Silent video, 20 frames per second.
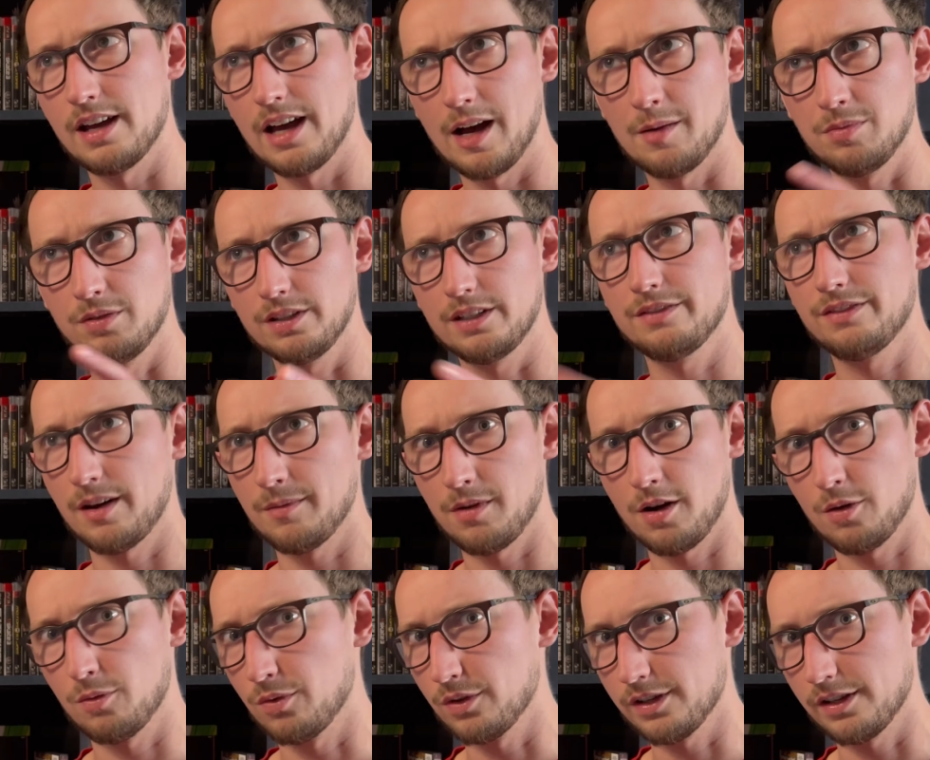I believe I bought
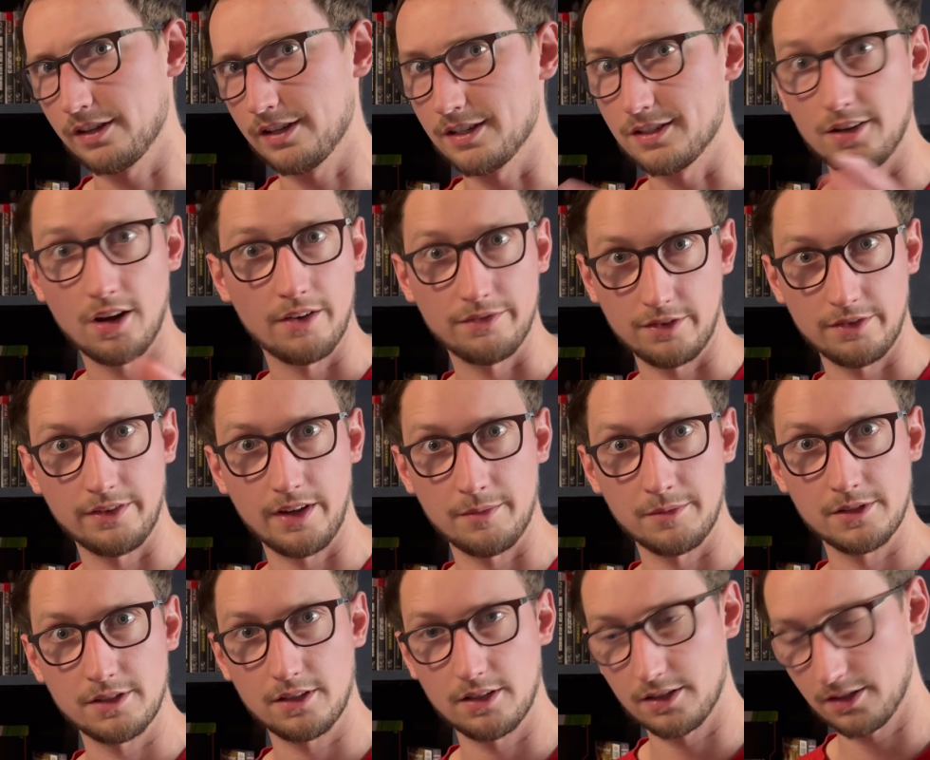one of these off of
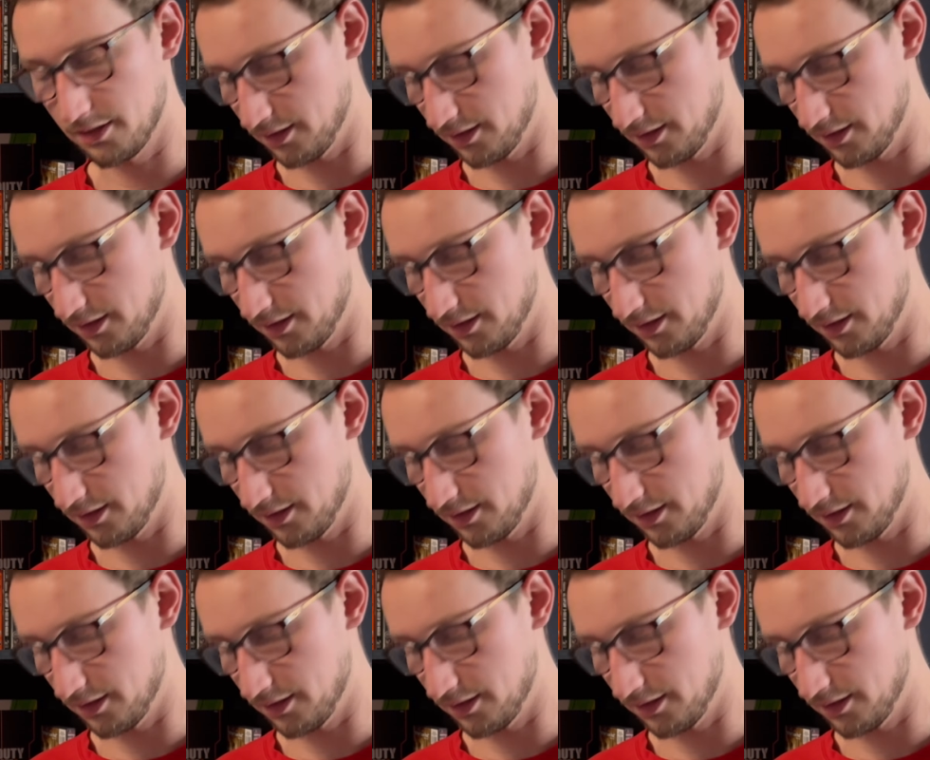Amazon.